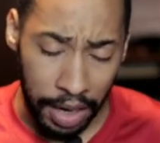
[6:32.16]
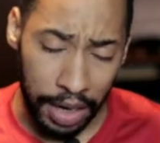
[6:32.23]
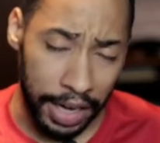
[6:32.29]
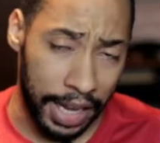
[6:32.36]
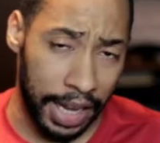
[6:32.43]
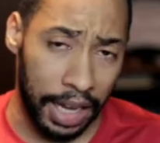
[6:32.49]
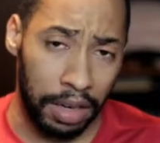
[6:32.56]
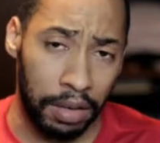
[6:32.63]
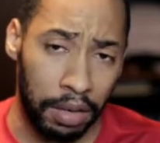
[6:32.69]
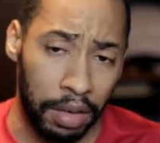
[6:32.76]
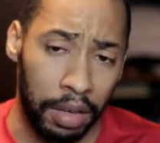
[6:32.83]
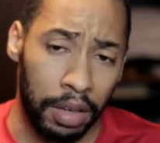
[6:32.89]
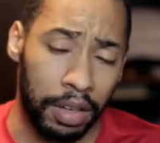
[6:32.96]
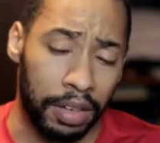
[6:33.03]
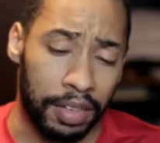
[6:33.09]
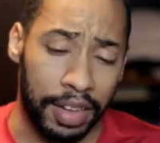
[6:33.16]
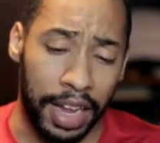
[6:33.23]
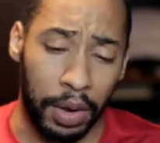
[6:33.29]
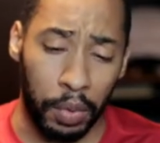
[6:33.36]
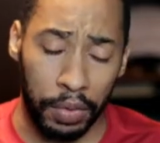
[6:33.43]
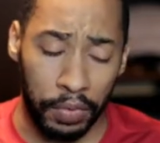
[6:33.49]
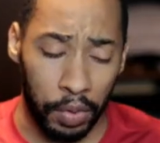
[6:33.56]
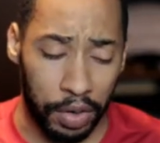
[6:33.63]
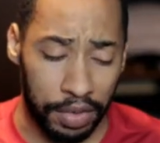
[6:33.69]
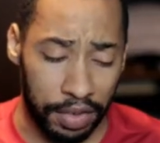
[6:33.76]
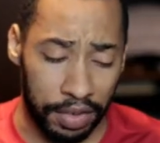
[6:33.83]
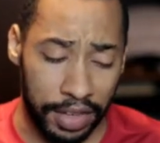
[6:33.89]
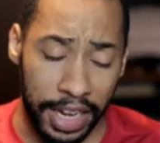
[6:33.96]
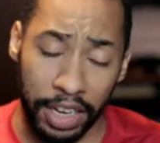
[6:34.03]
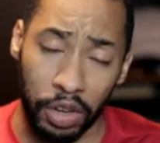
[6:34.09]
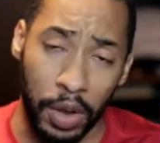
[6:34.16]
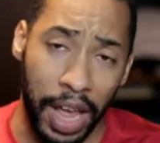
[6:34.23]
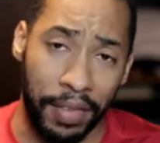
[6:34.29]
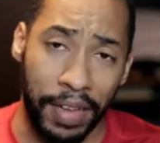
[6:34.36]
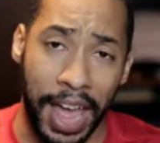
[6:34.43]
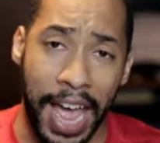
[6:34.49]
Again, just like with Voices, they do have an